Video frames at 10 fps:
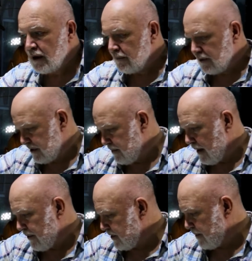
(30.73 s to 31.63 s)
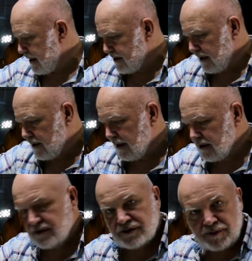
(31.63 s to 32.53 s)
but some other domestic
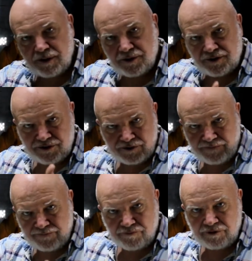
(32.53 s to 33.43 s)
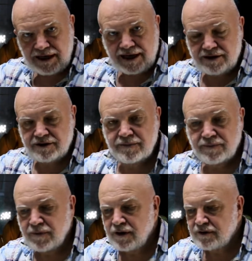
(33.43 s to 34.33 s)
things as well that sort of relate.
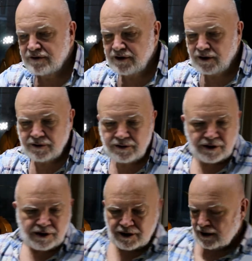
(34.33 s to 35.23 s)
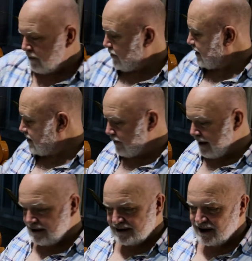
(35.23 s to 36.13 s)
So where
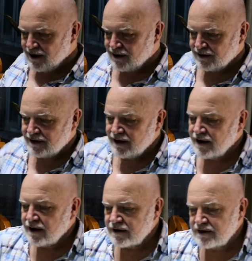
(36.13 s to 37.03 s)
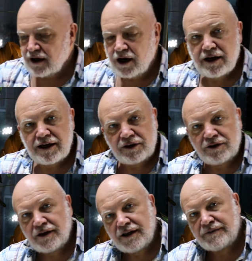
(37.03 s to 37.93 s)
to start? So
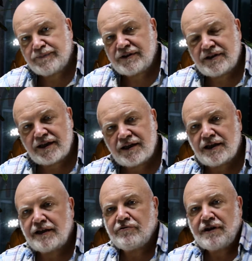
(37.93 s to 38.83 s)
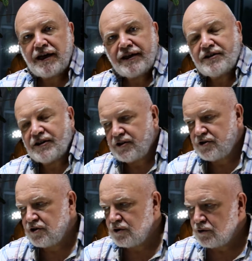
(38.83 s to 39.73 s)
iron is particularly related
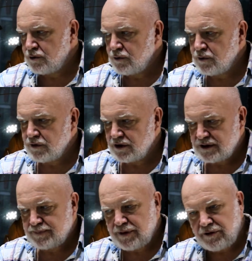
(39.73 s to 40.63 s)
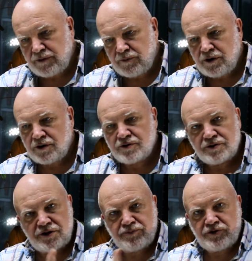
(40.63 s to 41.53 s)
to the spirit world and
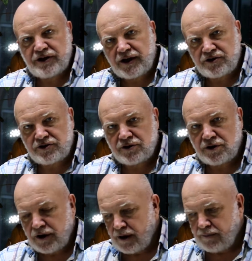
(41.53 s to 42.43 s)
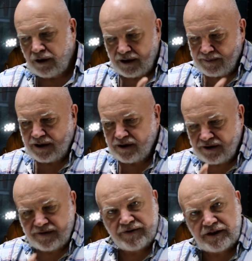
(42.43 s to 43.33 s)
to protection, partly because
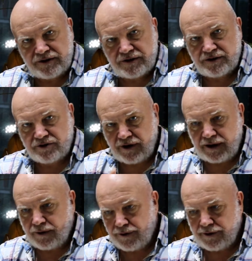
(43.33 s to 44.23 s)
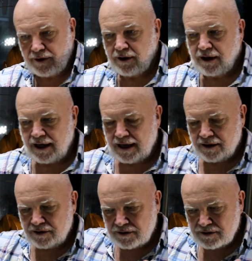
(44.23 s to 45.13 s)
of its strength
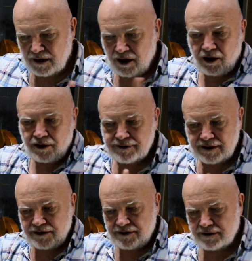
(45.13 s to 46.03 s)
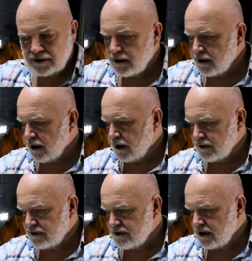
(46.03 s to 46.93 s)
and hardness.
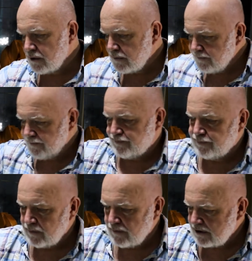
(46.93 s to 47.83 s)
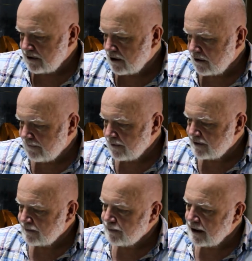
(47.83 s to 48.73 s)
And so let's start off with
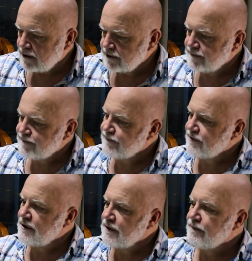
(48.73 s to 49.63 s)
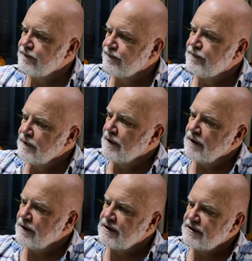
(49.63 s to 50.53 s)
some bells. So
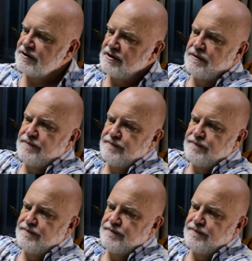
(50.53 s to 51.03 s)
this is a